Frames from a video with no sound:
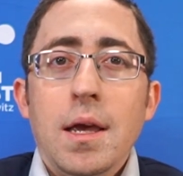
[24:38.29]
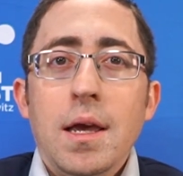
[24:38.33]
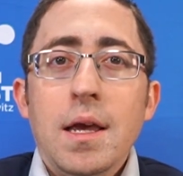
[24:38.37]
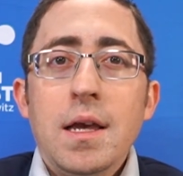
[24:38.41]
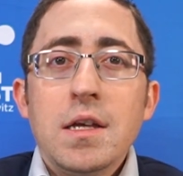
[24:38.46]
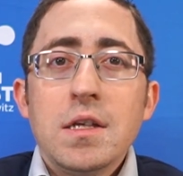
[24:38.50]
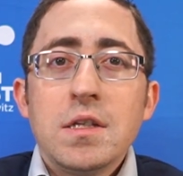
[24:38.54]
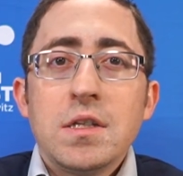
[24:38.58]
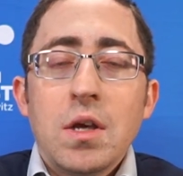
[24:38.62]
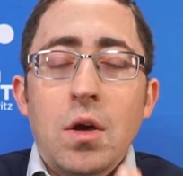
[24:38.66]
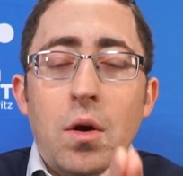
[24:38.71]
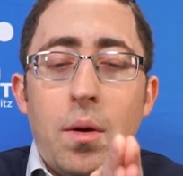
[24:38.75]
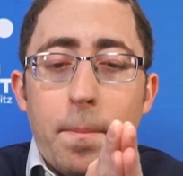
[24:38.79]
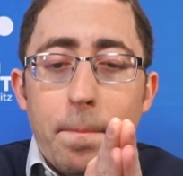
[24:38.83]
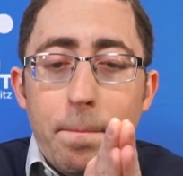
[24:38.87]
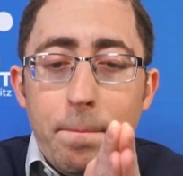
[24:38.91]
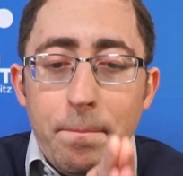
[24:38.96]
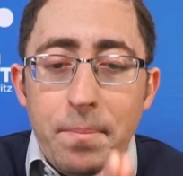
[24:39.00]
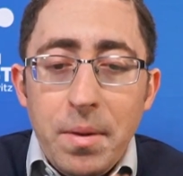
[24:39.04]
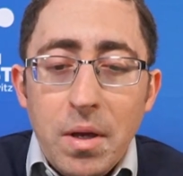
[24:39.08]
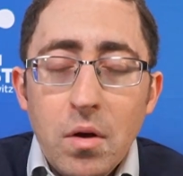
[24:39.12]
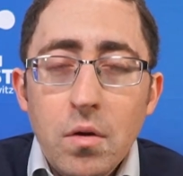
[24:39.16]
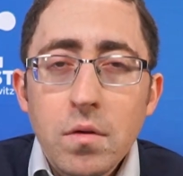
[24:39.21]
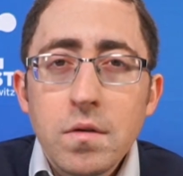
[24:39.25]
is
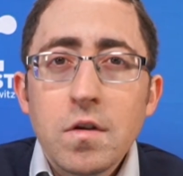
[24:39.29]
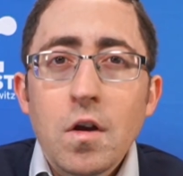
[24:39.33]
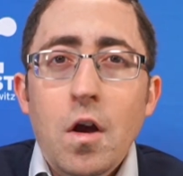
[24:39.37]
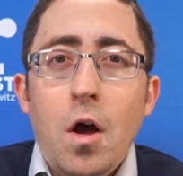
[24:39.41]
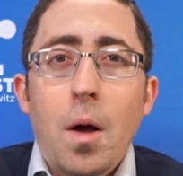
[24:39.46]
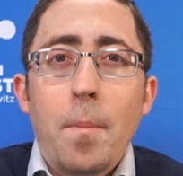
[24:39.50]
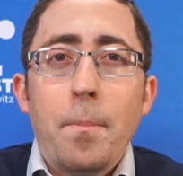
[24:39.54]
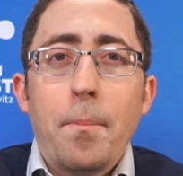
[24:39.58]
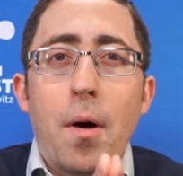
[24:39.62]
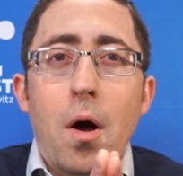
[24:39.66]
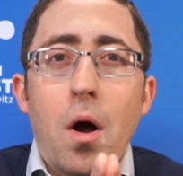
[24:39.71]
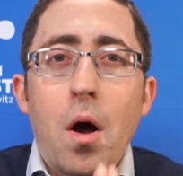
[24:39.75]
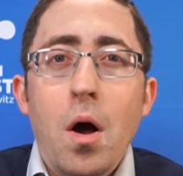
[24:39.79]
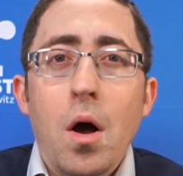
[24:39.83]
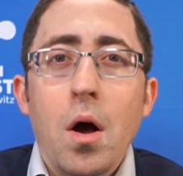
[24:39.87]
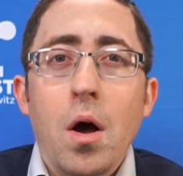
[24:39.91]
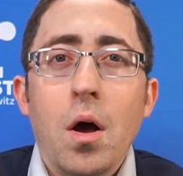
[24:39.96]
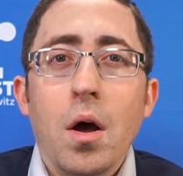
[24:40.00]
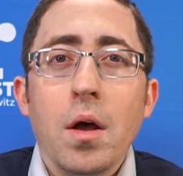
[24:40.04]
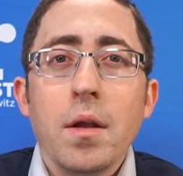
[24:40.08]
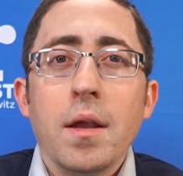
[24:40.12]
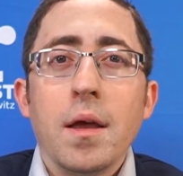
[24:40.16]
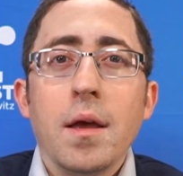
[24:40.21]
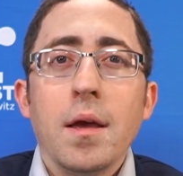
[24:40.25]
built
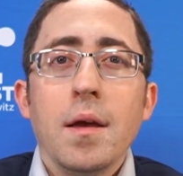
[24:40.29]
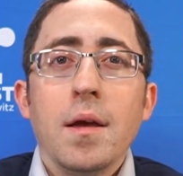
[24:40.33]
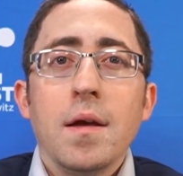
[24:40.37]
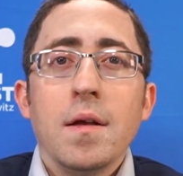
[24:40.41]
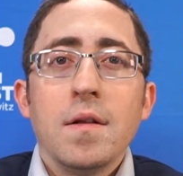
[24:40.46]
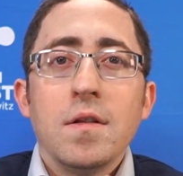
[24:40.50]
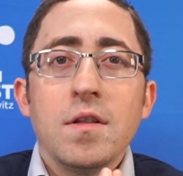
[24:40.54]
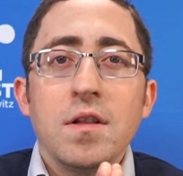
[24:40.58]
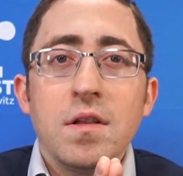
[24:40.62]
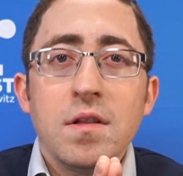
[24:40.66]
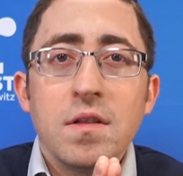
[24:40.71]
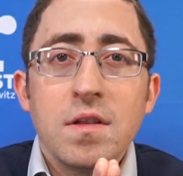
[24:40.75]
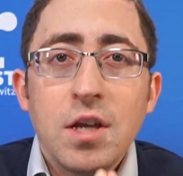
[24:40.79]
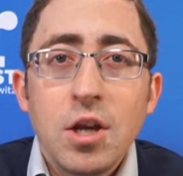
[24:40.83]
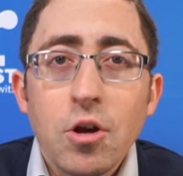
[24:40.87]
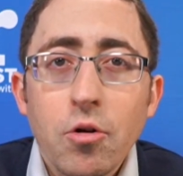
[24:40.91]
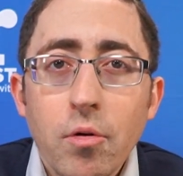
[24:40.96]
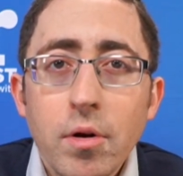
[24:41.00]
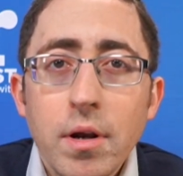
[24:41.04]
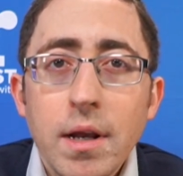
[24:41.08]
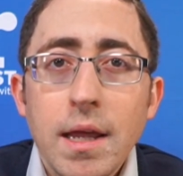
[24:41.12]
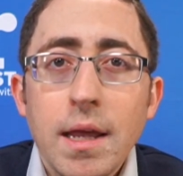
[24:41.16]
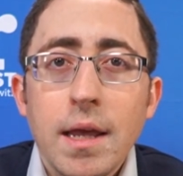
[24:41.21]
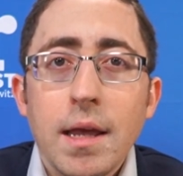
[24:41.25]
upon
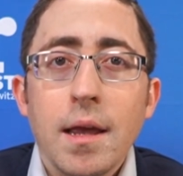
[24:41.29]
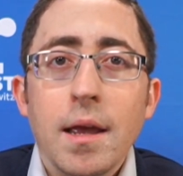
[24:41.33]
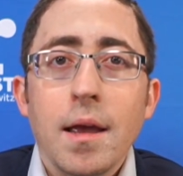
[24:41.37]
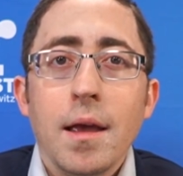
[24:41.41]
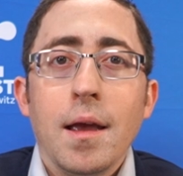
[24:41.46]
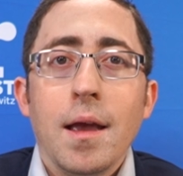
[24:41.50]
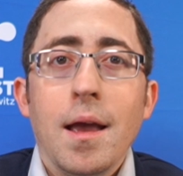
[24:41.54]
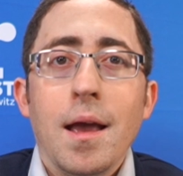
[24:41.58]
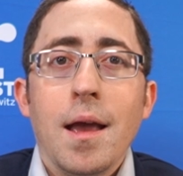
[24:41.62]
tyranny